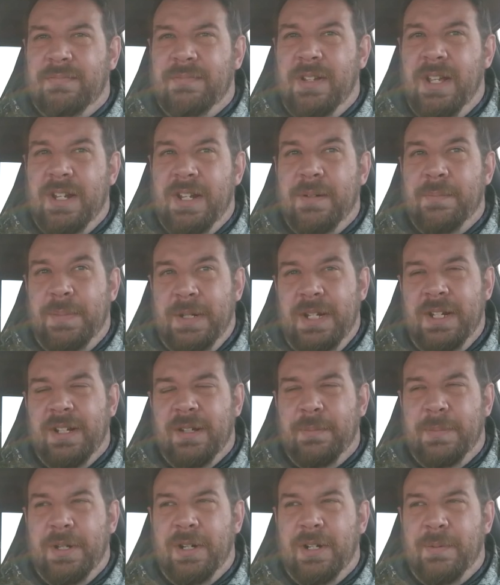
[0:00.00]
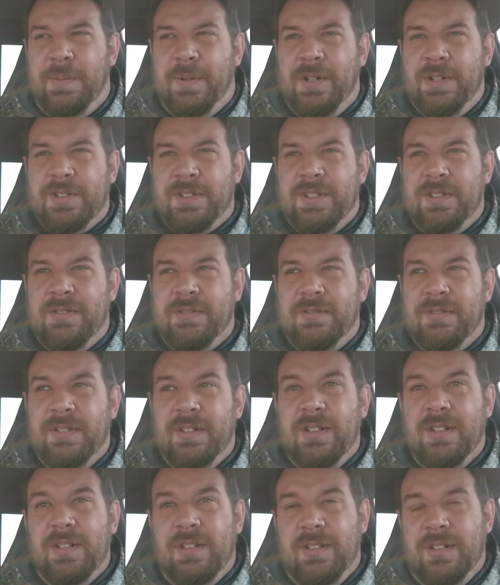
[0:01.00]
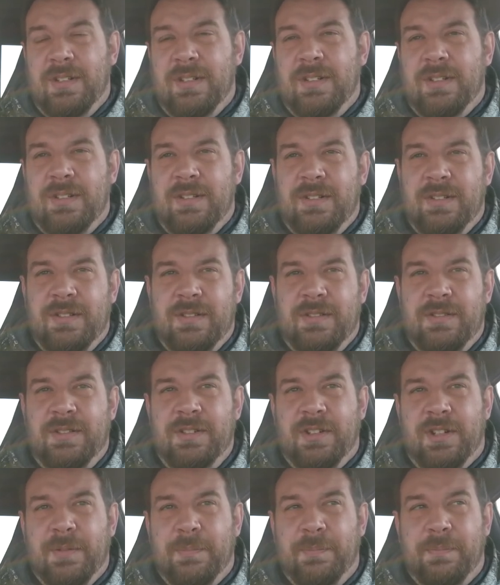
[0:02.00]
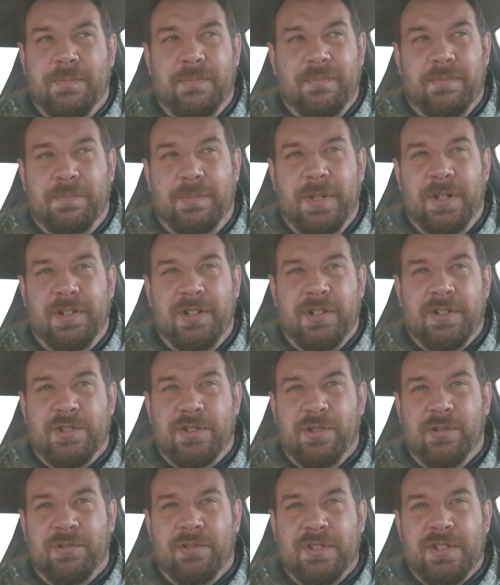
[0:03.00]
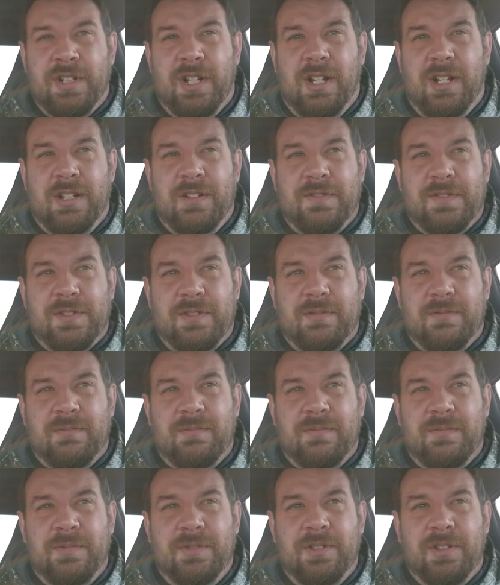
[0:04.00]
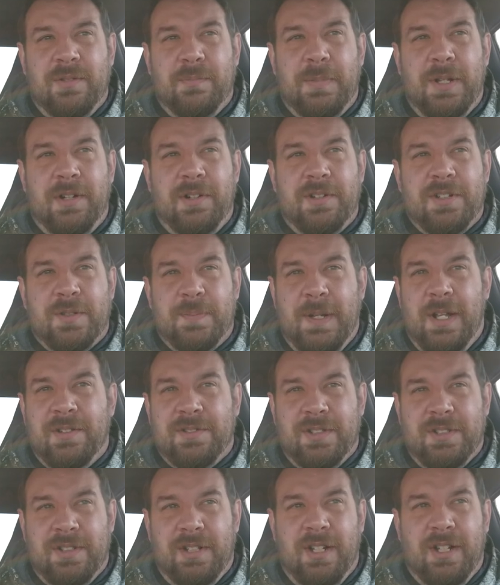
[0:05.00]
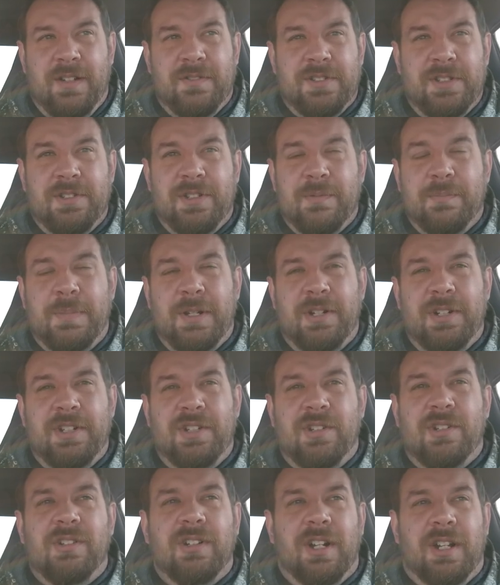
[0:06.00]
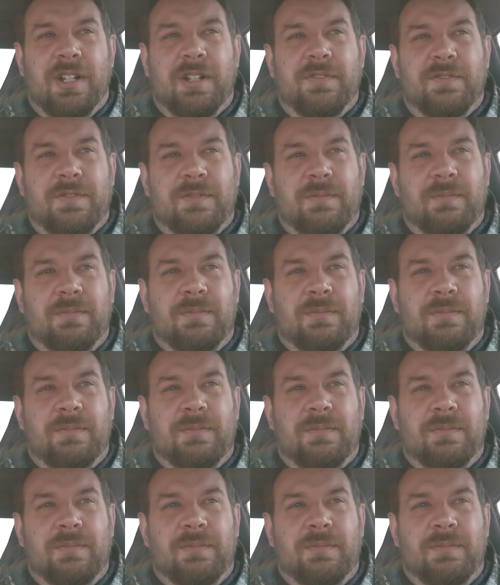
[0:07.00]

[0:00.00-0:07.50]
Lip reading: And in being a better person, you can better your children's lives, you can better your spouse's lives, and you can better your life.